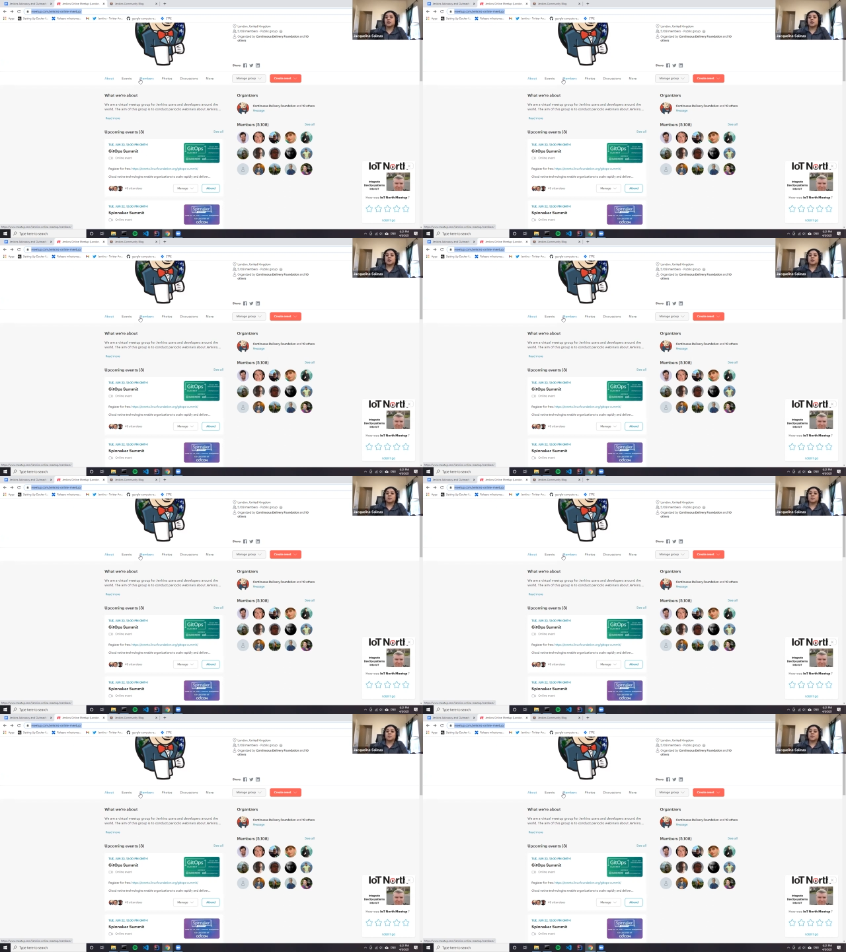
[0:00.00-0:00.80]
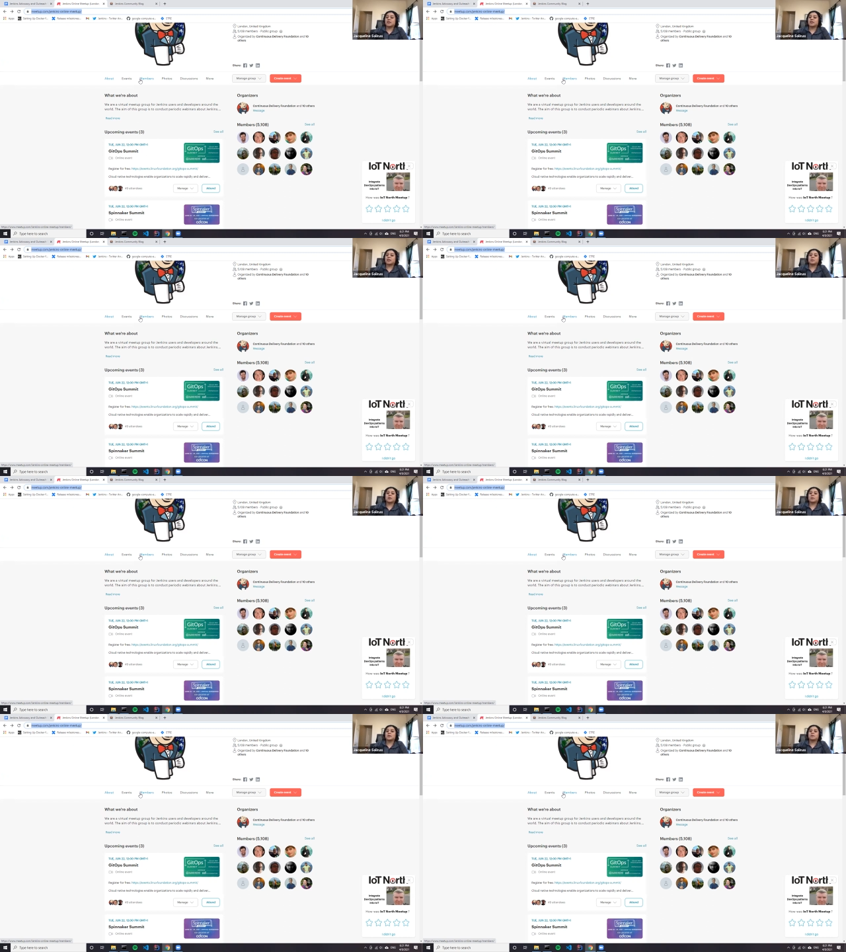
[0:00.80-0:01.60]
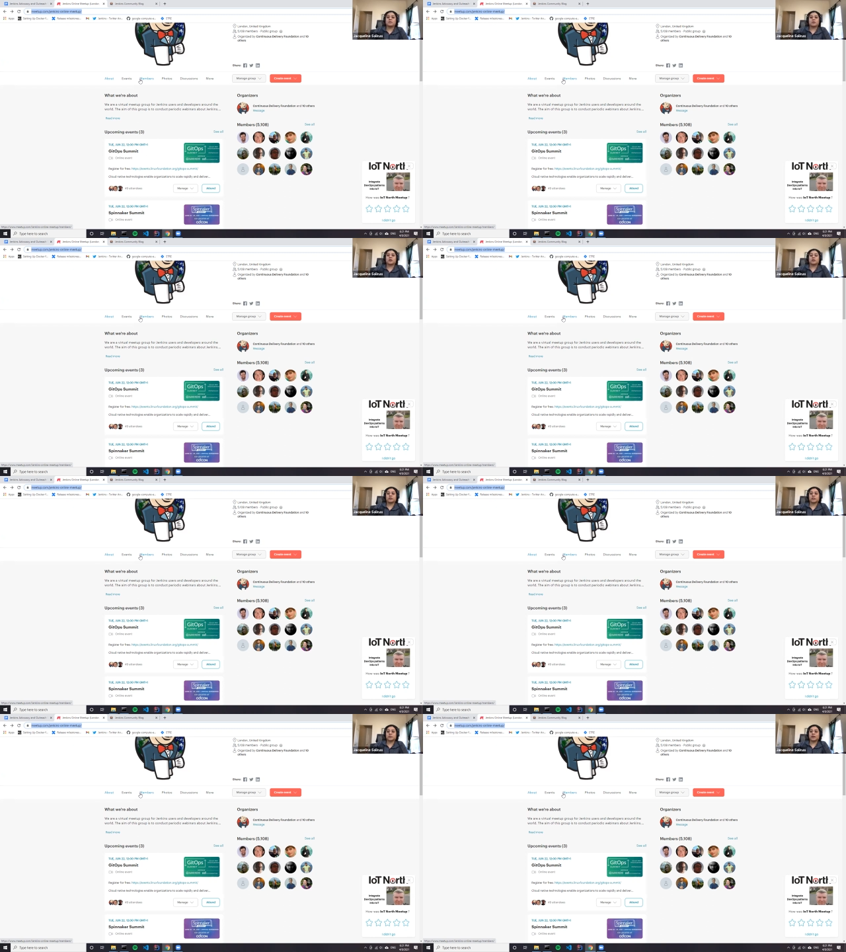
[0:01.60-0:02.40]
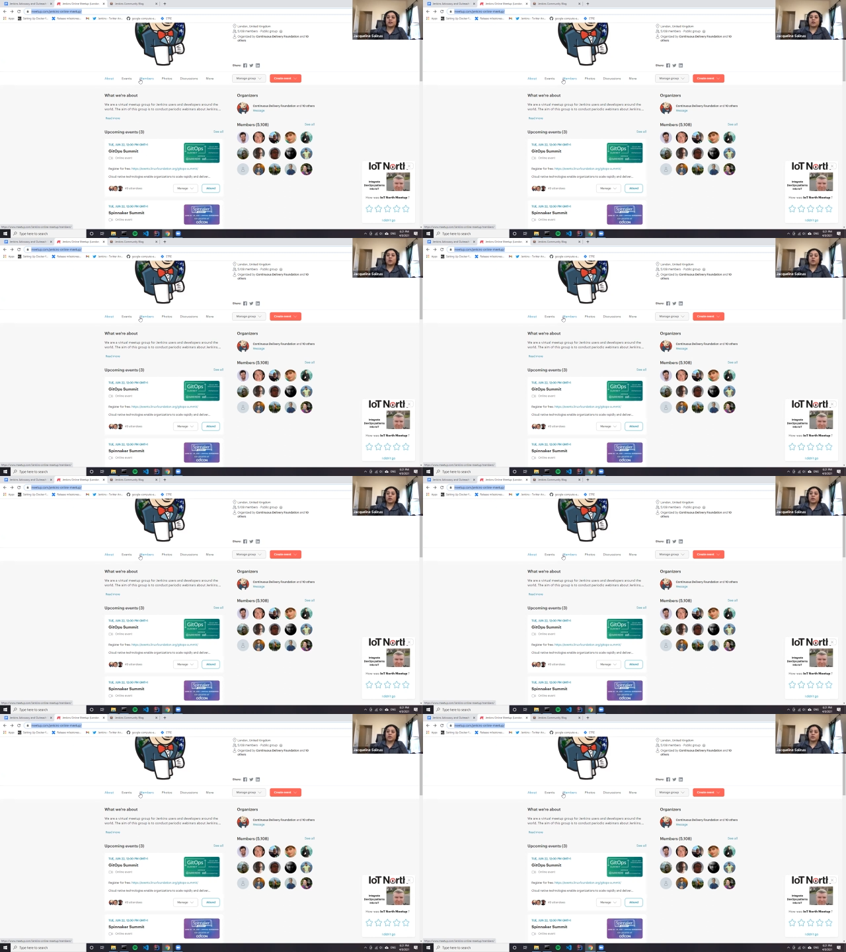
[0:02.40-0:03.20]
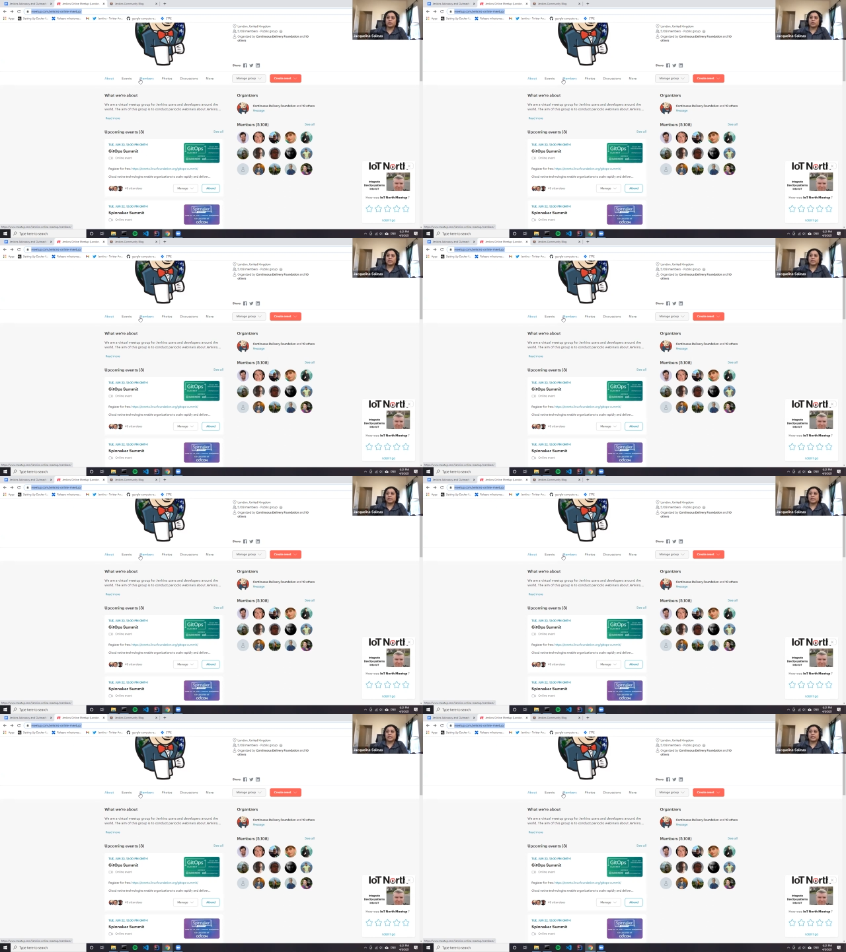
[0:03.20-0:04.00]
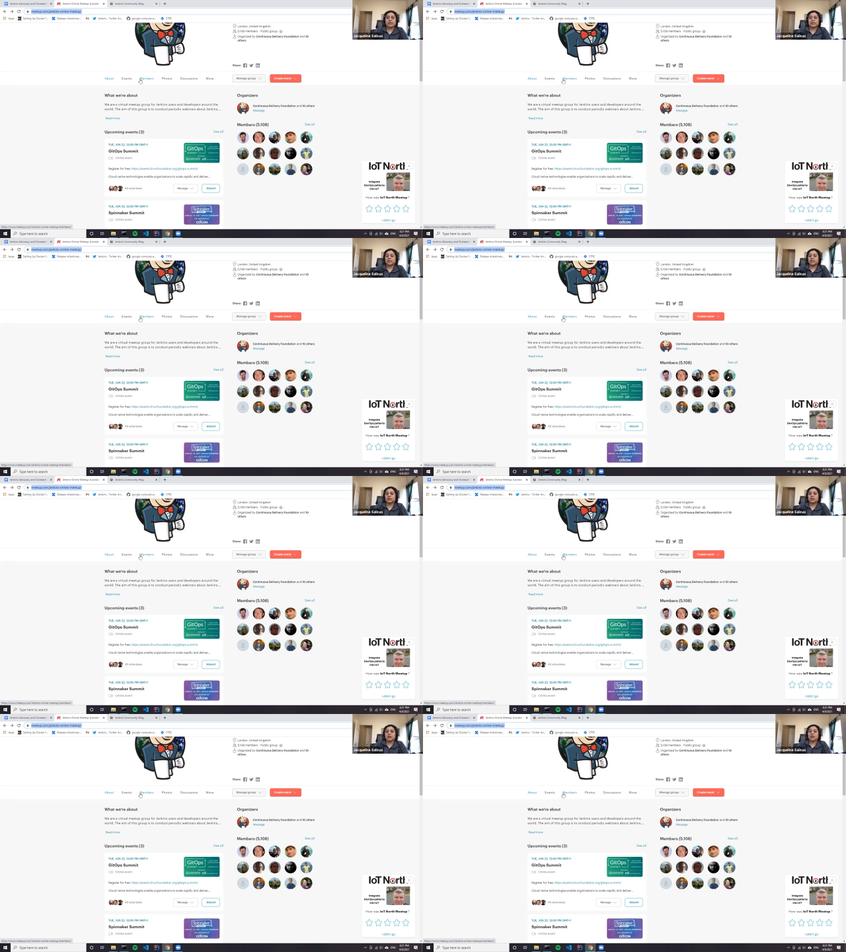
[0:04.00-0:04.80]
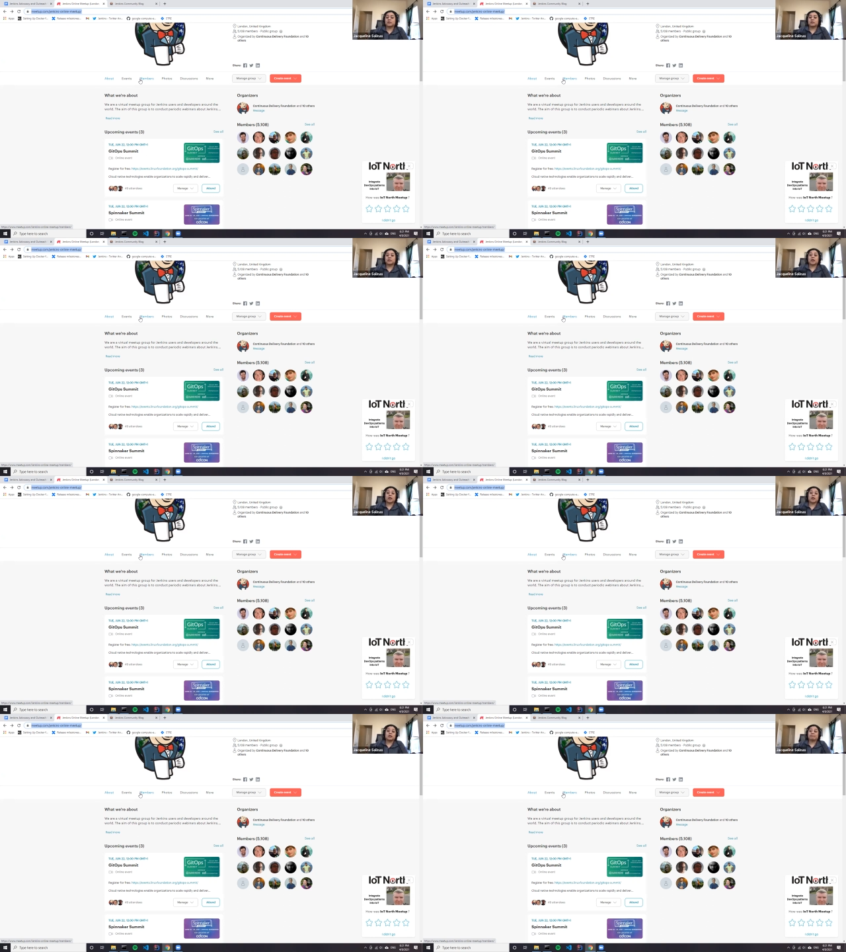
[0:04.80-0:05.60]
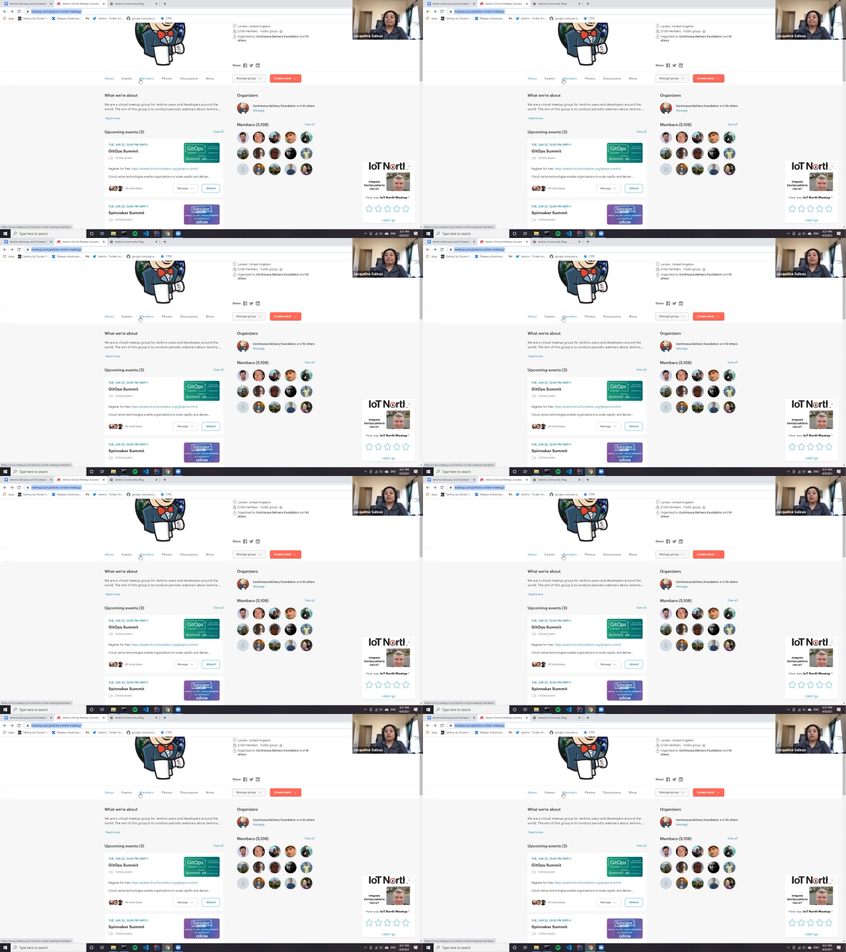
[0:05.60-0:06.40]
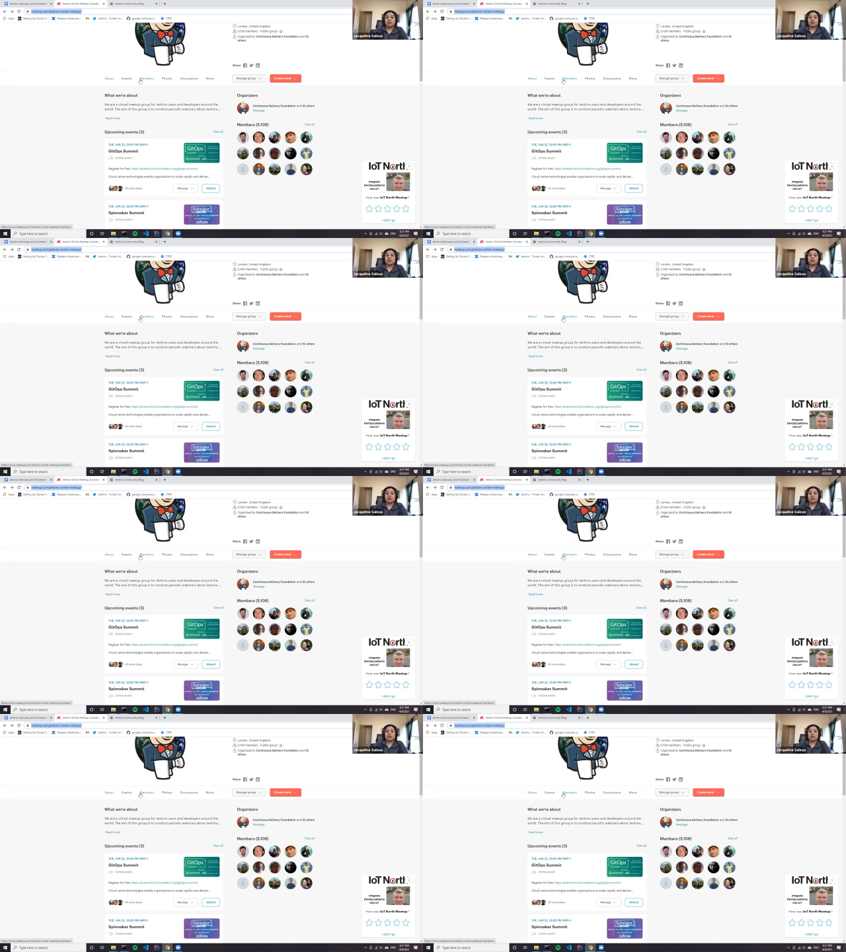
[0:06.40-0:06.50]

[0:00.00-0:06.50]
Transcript: Nobody's mouth can be seen.